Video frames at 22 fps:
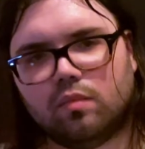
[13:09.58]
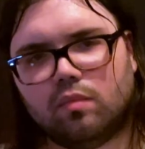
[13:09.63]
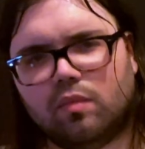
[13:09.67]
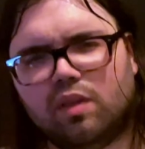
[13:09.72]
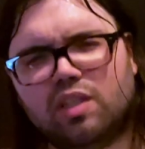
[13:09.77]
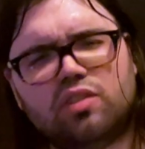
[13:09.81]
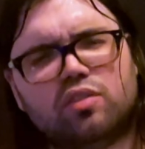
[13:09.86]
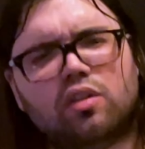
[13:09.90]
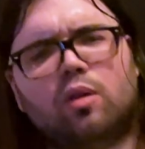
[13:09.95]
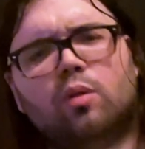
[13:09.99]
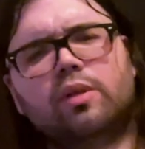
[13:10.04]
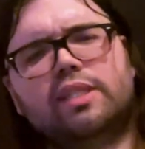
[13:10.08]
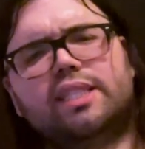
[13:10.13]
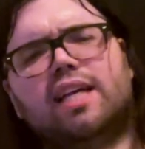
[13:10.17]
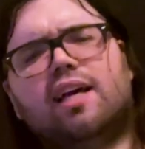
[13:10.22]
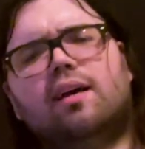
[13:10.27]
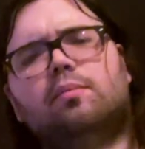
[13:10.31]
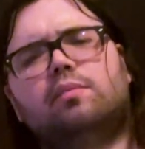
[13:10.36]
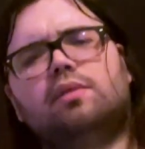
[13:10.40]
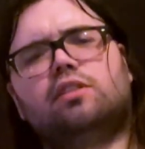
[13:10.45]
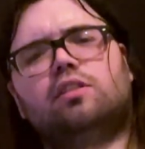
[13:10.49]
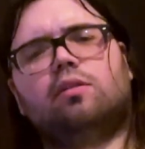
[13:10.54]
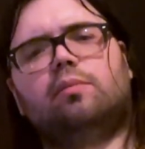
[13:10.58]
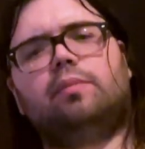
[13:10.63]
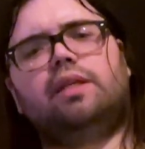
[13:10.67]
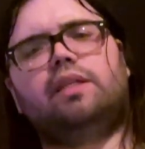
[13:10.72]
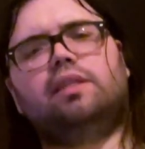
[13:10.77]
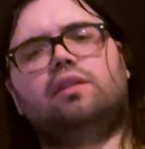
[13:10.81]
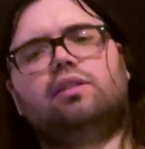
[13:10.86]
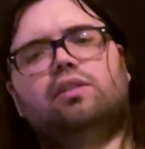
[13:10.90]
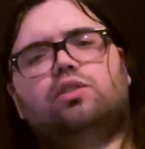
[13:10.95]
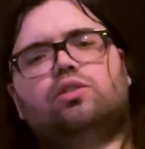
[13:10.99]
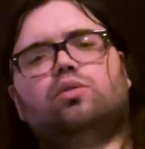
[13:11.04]
This always happens to me
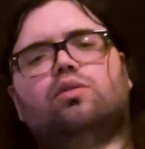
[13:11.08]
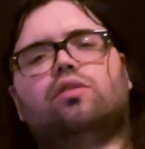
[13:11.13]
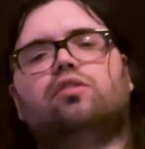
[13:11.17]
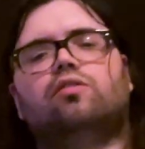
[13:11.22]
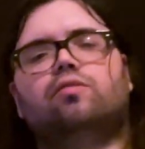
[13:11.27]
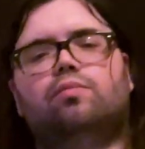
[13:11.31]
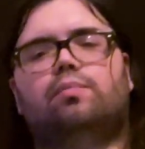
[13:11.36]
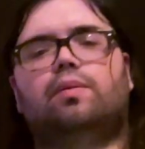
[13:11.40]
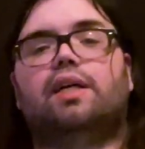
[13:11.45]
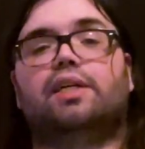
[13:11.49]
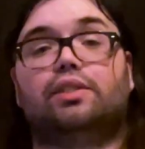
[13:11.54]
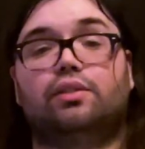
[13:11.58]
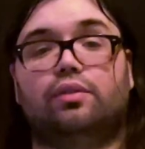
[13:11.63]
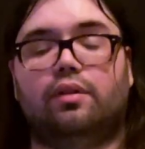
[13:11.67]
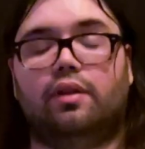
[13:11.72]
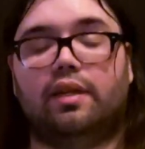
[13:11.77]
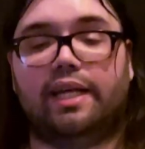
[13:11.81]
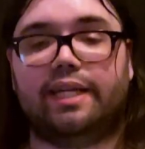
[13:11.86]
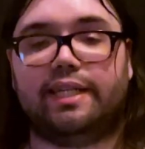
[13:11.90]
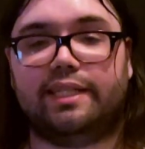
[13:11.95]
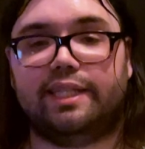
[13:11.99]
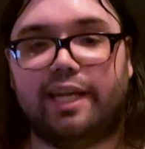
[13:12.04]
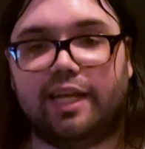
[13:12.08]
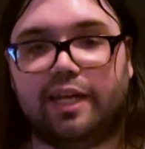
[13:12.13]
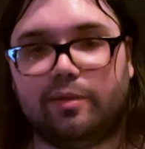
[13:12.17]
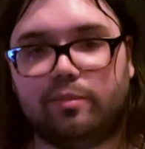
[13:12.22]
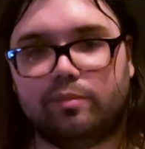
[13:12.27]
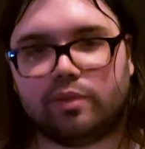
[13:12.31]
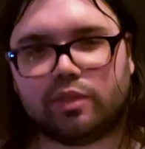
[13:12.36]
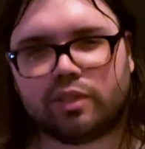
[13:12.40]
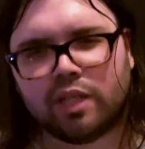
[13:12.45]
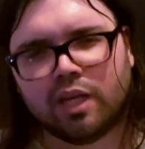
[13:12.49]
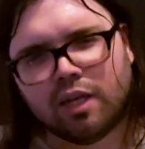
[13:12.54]
in these sort of puzzle-like
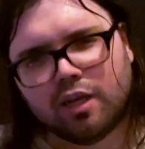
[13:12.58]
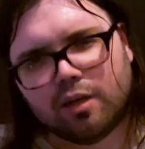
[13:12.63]
games,